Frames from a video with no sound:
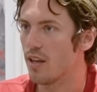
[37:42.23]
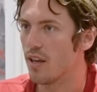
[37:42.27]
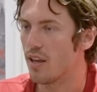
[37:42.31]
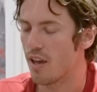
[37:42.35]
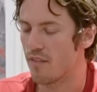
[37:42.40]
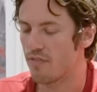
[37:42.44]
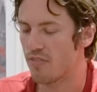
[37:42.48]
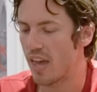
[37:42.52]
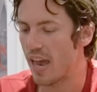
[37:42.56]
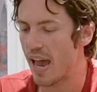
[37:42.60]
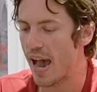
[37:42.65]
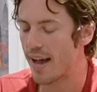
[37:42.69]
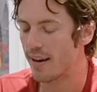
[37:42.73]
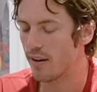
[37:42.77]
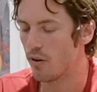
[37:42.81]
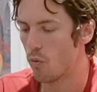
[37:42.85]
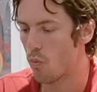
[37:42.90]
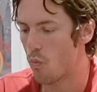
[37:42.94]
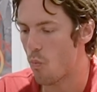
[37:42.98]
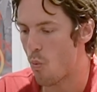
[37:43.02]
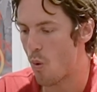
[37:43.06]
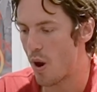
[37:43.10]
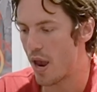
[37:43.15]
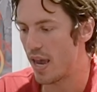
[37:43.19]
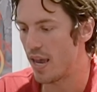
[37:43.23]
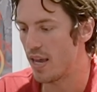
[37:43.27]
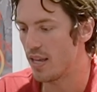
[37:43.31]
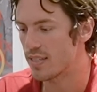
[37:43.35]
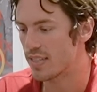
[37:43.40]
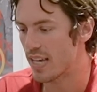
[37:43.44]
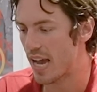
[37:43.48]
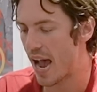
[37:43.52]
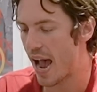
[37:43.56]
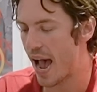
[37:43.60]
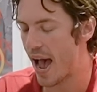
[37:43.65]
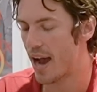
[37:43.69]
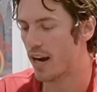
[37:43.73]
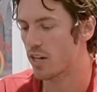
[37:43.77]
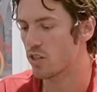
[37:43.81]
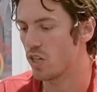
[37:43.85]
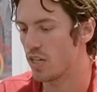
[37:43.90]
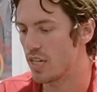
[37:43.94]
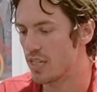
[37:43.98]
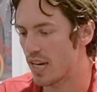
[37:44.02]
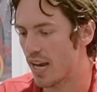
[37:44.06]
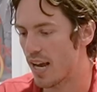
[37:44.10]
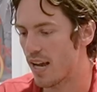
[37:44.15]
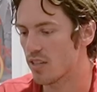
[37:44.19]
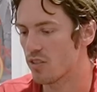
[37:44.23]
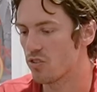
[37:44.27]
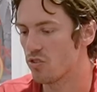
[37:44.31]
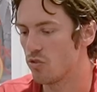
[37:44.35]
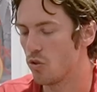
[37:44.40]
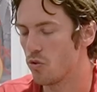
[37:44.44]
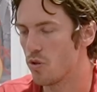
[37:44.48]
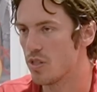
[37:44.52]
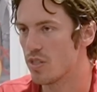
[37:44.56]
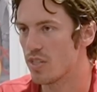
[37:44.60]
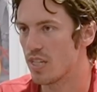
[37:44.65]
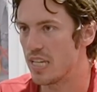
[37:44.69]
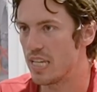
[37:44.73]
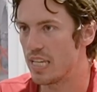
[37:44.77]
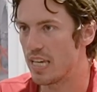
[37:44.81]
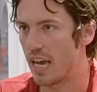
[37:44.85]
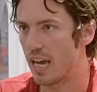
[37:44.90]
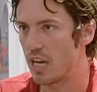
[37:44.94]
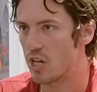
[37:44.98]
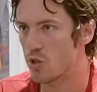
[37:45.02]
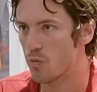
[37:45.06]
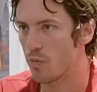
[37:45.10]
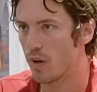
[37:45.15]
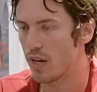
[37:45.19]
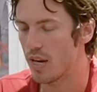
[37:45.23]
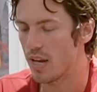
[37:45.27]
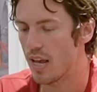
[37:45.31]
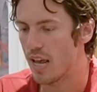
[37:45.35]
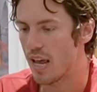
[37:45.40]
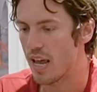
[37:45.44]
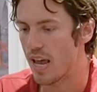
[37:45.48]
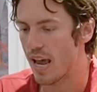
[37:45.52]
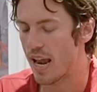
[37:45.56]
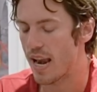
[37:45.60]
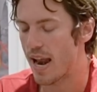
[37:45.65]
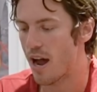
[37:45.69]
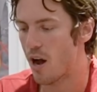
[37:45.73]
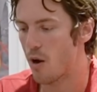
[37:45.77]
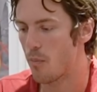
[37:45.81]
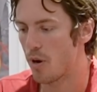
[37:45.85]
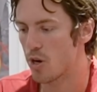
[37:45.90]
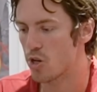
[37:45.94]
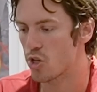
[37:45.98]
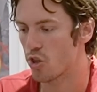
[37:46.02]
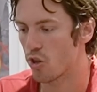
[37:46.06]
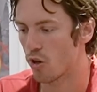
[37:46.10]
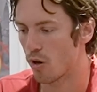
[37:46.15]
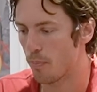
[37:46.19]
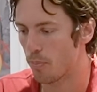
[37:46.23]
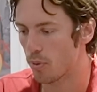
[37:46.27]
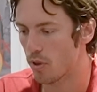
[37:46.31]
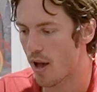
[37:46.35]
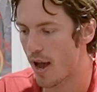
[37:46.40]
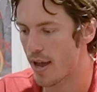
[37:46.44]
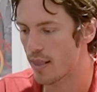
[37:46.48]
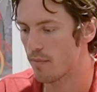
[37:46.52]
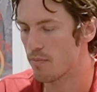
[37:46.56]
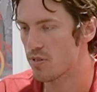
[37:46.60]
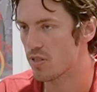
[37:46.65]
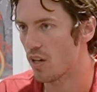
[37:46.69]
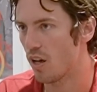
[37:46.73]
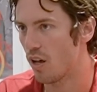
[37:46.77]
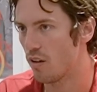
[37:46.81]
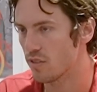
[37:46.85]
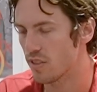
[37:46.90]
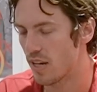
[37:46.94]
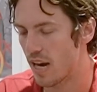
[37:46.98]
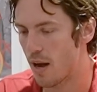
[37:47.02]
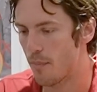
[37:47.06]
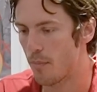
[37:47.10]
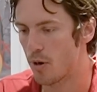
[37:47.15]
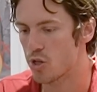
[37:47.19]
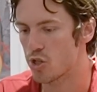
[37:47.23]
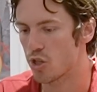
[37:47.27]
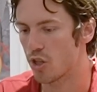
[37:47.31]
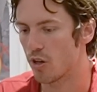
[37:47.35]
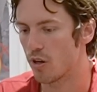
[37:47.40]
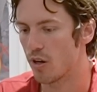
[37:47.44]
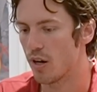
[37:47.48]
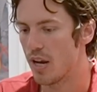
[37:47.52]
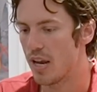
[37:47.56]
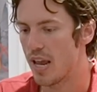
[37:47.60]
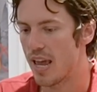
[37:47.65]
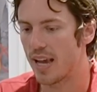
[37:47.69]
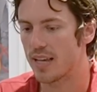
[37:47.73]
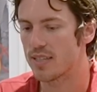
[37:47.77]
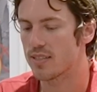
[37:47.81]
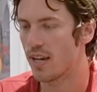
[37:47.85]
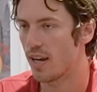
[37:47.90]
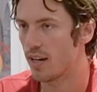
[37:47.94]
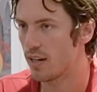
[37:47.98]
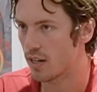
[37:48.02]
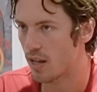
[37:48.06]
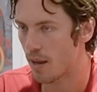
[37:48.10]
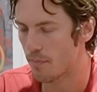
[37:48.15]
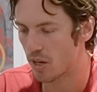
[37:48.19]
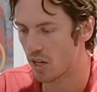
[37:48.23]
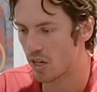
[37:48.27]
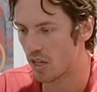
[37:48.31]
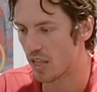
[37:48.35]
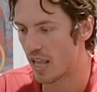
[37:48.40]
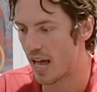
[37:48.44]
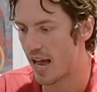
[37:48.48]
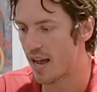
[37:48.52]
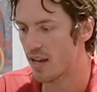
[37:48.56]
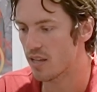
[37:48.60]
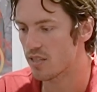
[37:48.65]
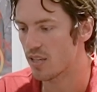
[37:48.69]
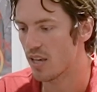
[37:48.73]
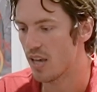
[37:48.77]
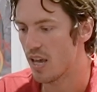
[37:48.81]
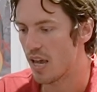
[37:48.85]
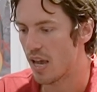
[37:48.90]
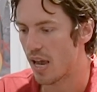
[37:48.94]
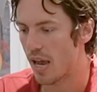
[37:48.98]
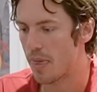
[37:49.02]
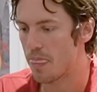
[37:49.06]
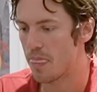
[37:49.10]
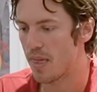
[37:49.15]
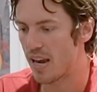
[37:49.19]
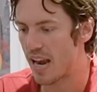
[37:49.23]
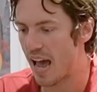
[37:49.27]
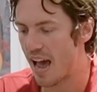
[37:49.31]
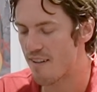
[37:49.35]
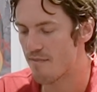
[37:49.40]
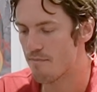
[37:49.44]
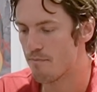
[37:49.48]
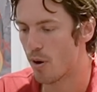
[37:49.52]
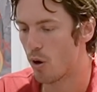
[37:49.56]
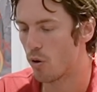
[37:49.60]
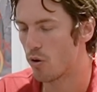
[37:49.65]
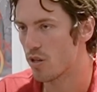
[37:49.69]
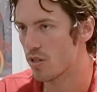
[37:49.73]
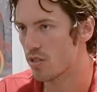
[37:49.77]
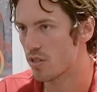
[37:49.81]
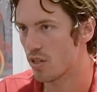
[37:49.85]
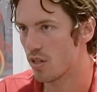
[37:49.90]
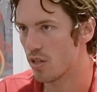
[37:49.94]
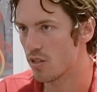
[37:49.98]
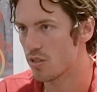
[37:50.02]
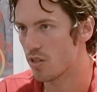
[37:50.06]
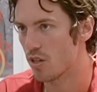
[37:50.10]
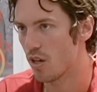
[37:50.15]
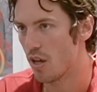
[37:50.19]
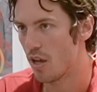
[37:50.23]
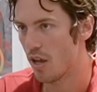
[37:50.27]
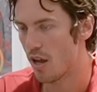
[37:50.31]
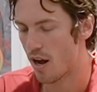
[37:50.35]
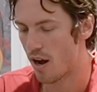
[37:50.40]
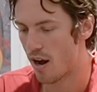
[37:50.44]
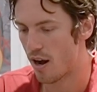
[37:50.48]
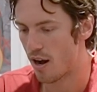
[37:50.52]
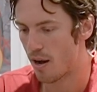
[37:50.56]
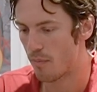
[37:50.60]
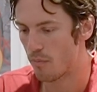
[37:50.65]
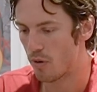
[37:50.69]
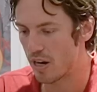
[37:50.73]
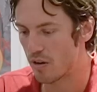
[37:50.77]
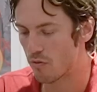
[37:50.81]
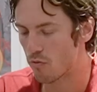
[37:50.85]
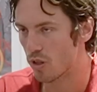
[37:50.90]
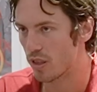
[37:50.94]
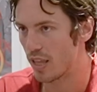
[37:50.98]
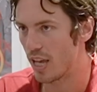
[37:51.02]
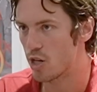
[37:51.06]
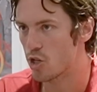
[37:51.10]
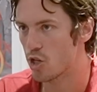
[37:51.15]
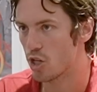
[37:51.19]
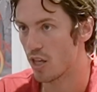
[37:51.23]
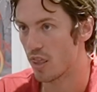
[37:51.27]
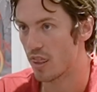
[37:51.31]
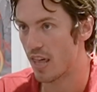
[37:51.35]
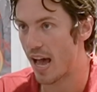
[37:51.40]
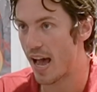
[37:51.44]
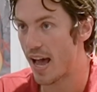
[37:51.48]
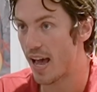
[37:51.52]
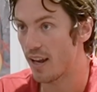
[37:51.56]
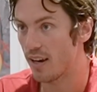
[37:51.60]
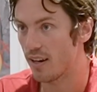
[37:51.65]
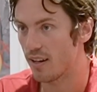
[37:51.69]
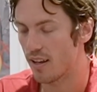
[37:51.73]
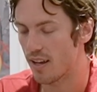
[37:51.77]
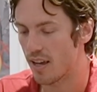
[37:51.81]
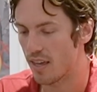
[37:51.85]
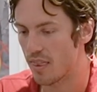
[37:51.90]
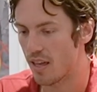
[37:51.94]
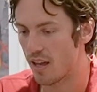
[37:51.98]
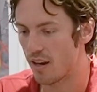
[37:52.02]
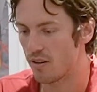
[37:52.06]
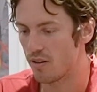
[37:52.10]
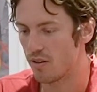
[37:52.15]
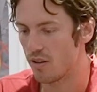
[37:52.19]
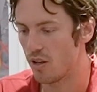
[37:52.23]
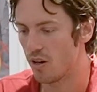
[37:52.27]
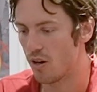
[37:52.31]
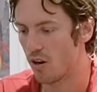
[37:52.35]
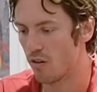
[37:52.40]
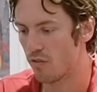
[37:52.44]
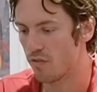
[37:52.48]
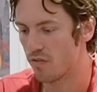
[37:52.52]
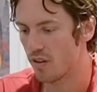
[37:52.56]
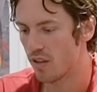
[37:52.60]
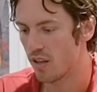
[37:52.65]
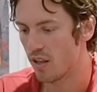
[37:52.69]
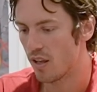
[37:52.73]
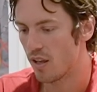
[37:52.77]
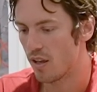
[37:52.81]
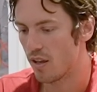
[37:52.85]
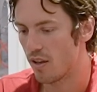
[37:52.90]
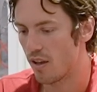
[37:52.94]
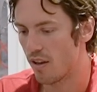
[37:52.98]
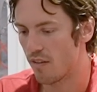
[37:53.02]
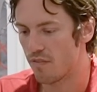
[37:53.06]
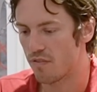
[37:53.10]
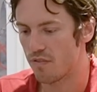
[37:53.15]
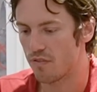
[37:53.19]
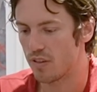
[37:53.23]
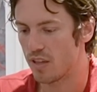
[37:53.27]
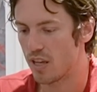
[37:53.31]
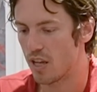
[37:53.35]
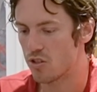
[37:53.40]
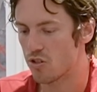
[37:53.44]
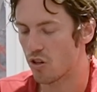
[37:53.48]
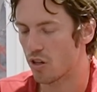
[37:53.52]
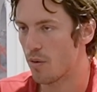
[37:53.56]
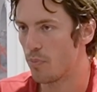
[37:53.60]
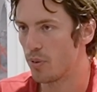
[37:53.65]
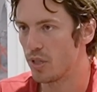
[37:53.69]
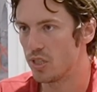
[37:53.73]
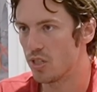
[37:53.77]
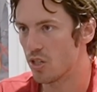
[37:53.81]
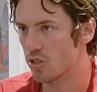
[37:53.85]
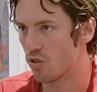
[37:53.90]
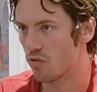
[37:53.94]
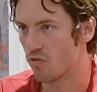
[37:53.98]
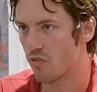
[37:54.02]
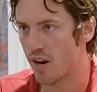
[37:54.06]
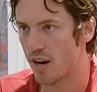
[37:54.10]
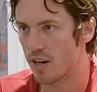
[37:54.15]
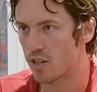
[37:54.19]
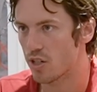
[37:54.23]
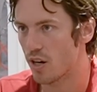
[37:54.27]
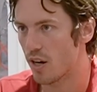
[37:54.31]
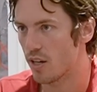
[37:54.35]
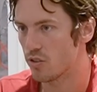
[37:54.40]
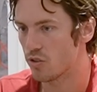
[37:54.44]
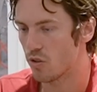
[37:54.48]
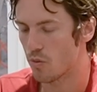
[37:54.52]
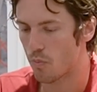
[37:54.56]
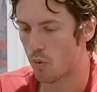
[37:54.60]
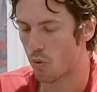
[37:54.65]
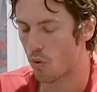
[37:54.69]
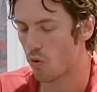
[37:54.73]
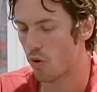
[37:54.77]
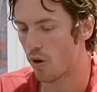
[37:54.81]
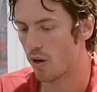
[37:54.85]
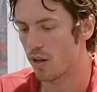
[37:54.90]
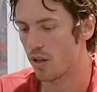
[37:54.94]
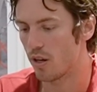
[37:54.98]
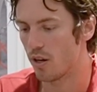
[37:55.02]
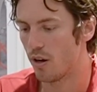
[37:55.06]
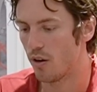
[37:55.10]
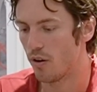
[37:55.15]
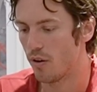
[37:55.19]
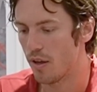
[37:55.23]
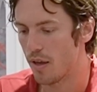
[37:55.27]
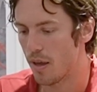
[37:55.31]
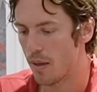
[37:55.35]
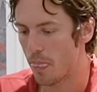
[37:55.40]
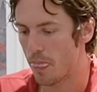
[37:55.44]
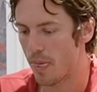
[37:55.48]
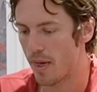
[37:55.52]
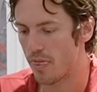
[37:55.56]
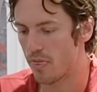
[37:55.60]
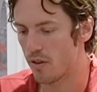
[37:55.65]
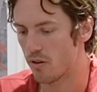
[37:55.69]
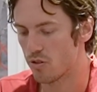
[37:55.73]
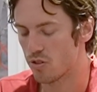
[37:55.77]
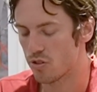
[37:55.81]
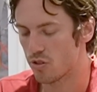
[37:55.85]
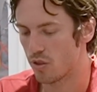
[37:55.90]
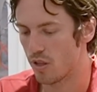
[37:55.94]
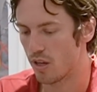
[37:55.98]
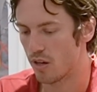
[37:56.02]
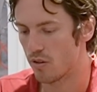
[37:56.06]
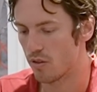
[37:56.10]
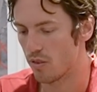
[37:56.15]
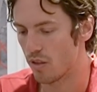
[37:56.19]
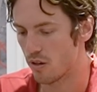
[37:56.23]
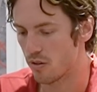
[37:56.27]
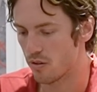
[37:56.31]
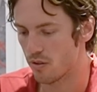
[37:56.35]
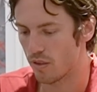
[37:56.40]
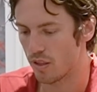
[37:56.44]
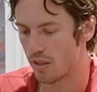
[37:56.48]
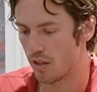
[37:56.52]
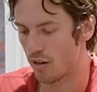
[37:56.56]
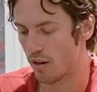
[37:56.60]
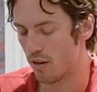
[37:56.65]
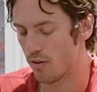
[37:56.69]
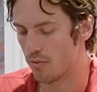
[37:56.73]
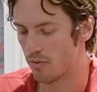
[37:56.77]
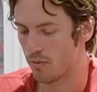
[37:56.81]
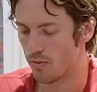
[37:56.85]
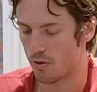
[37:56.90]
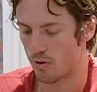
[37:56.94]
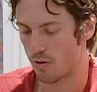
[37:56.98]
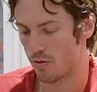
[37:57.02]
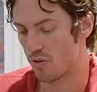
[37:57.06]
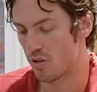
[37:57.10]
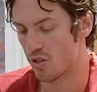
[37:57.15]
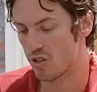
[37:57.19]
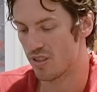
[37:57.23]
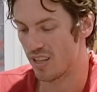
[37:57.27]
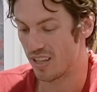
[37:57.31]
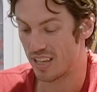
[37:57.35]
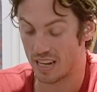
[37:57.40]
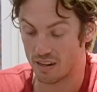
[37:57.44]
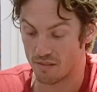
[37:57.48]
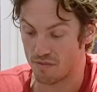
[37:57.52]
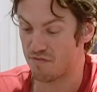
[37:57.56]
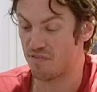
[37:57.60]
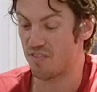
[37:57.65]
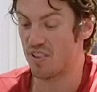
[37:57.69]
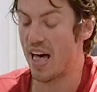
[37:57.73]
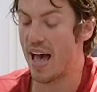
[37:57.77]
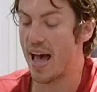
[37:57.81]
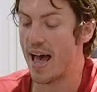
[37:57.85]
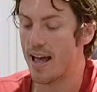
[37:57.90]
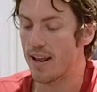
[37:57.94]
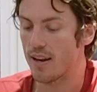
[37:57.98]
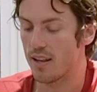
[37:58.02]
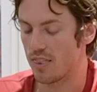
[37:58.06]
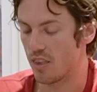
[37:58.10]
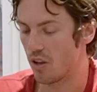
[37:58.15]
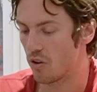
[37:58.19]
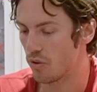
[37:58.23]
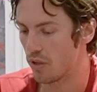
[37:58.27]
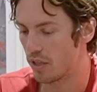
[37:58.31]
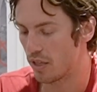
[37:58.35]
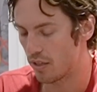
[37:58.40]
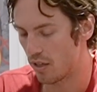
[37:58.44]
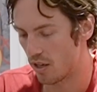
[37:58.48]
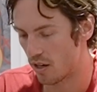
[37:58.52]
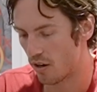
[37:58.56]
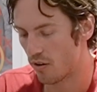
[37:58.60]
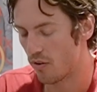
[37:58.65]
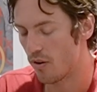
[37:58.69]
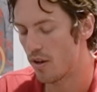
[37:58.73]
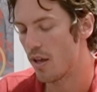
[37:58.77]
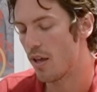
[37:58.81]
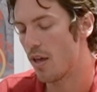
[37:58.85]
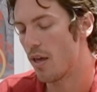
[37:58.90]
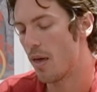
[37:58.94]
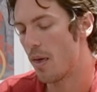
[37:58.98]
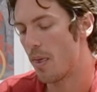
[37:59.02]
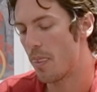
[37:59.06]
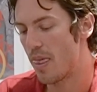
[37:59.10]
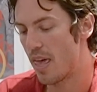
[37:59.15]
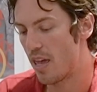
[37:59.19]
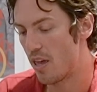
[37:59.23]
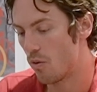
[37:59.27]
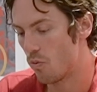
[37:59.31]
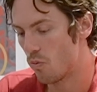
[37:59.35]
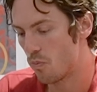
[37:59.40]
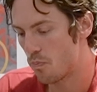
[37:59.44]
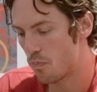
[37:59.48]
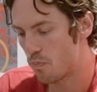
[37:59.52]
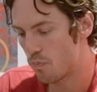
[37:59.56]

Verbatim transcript: If they had a way to actually test students' engagement and how much they're applying themselves and how much they're excited to come to class, and then have bonuses um, in relation to that, and then you know if if kids are completely disenfranchised, the board, you know, then there's they're they're you know, or just they get a flat and they only you know, it